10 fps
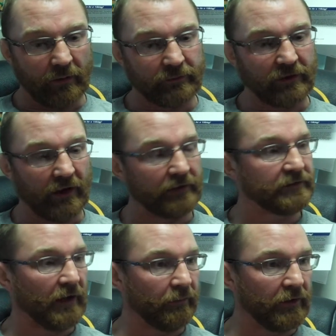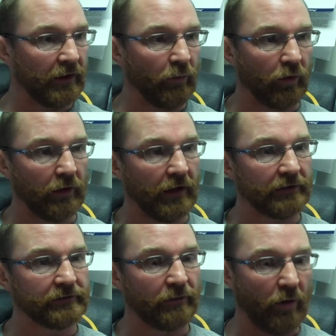Tonight, same thing, more or
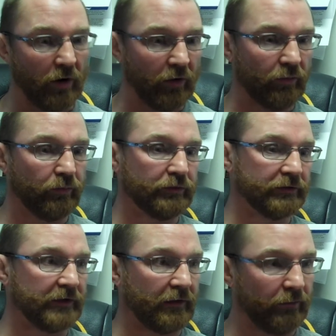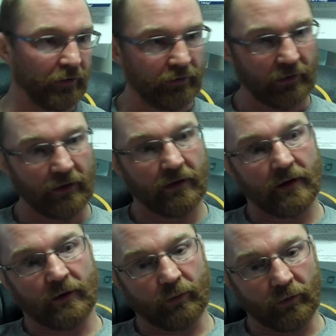less. Tomorrow, just at 3:30.
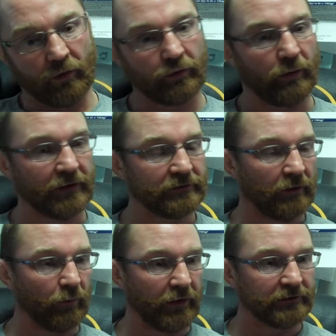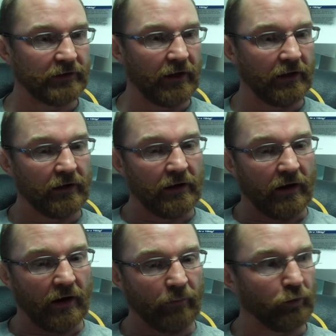We'll go twice on Wednesday,
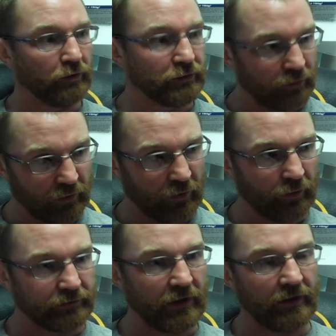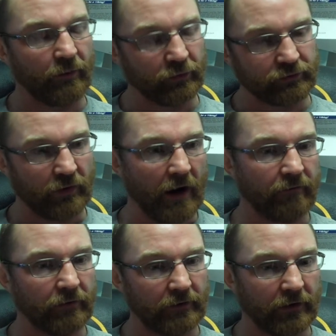real short goes again, then we'll
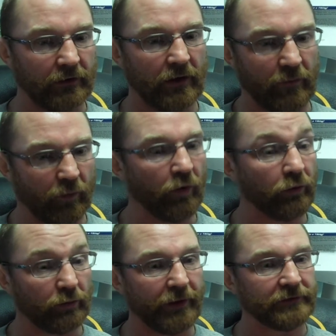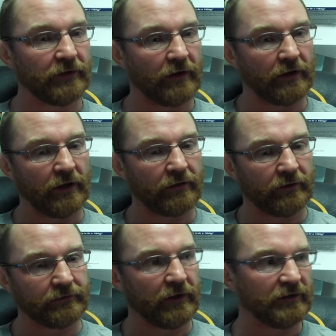travel, and then we'll go twice on
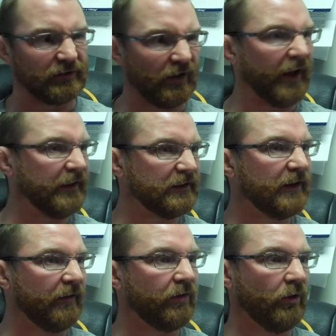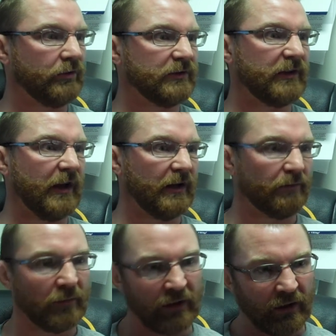Thursday, just light stuff, though, just to get them